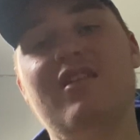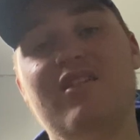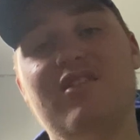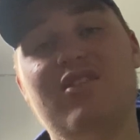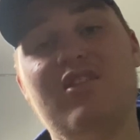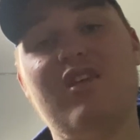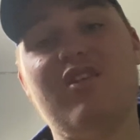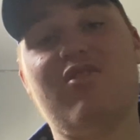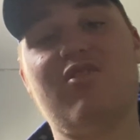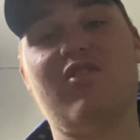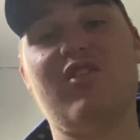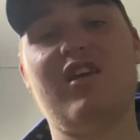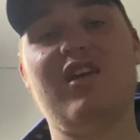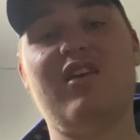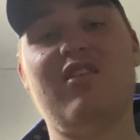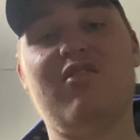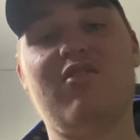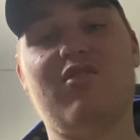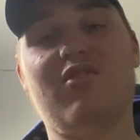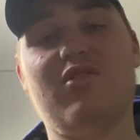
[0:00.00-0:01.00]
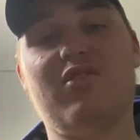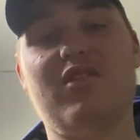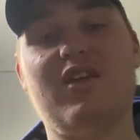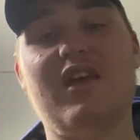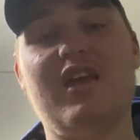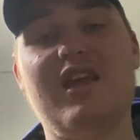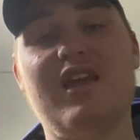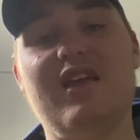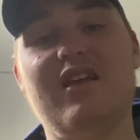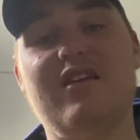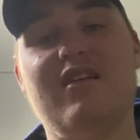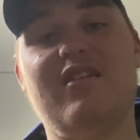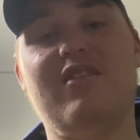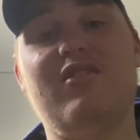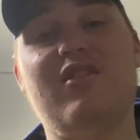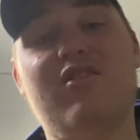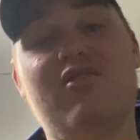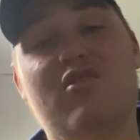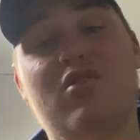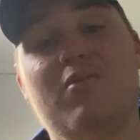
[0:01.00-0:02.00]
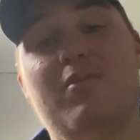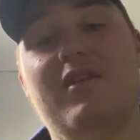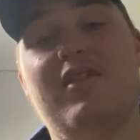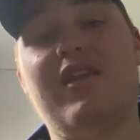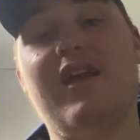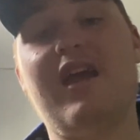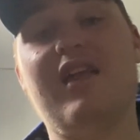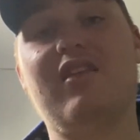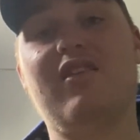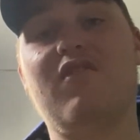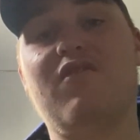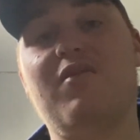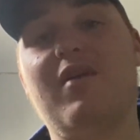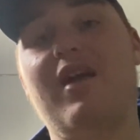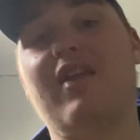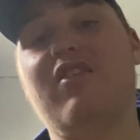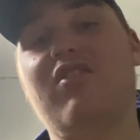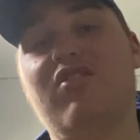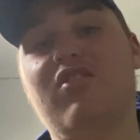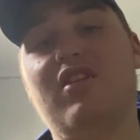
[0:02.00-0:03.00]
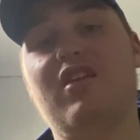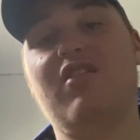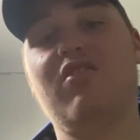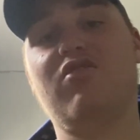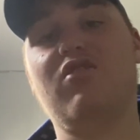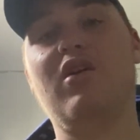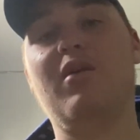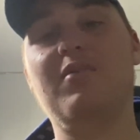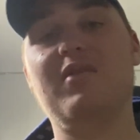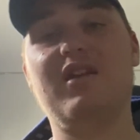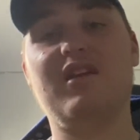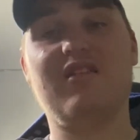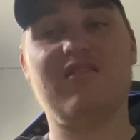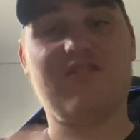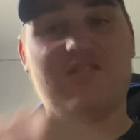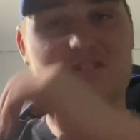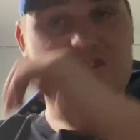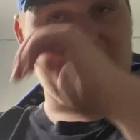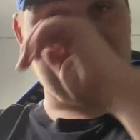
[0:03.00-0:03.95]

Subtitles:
this could be the end of Man City's dominance.